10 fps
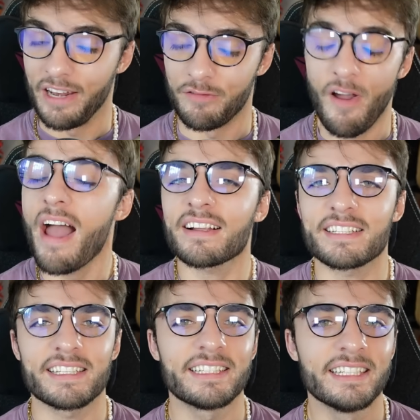In
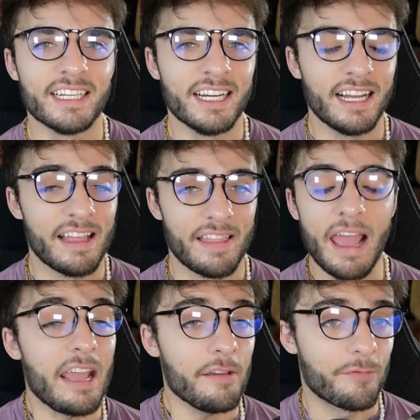fact,
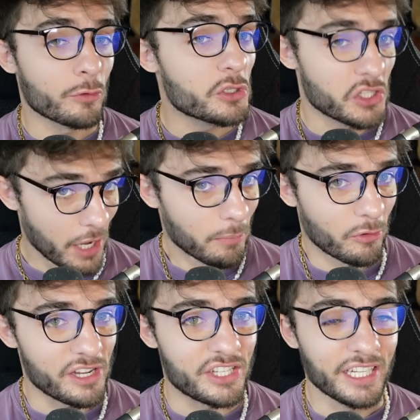they, for some
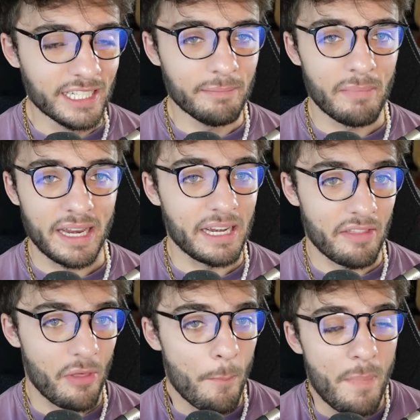reason, made it
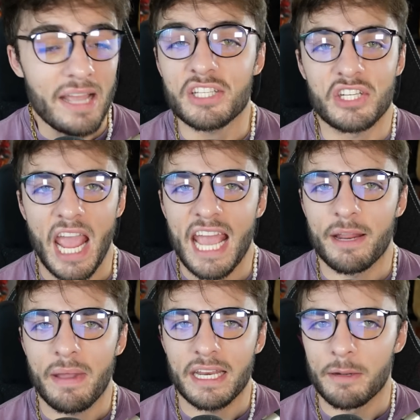the best
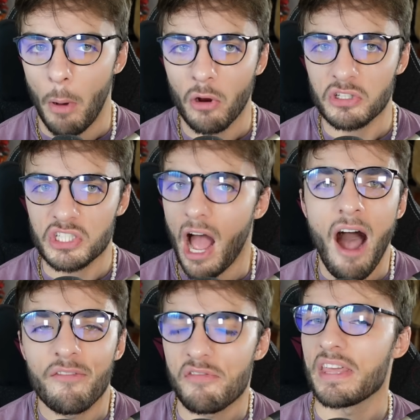animated part
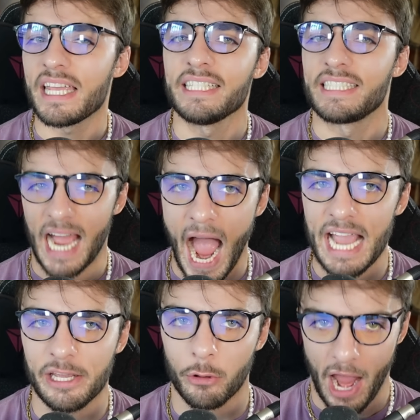of the
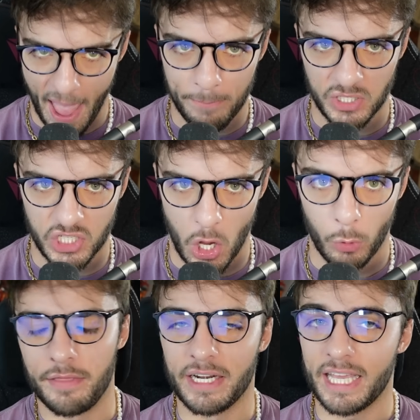entire episode.
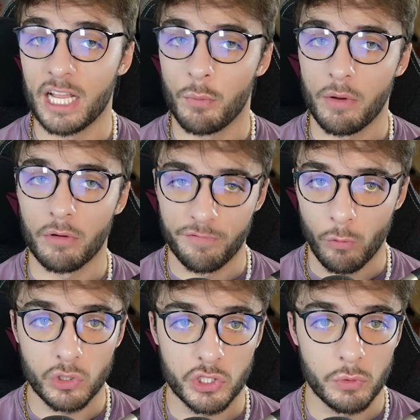Then again, we were
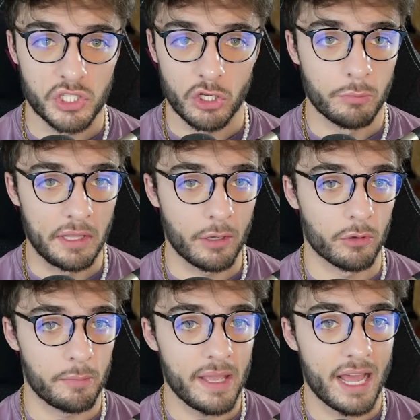fools to assume that there
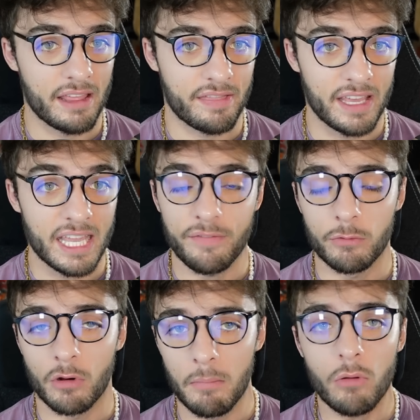would be anything
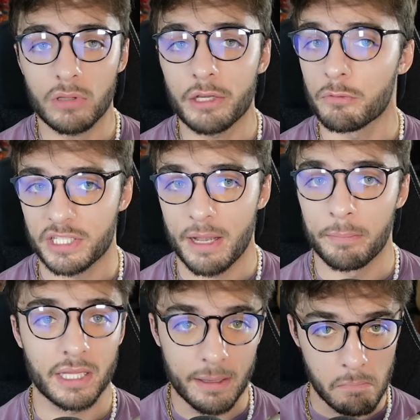even remotely
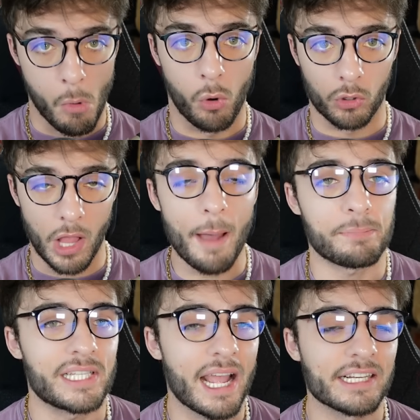resembling moral
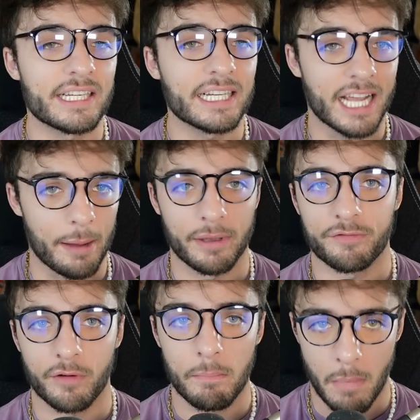upstanding coming
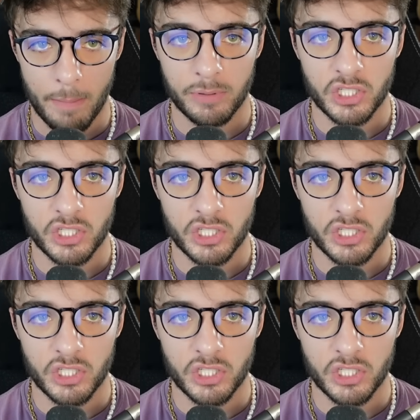from Mappa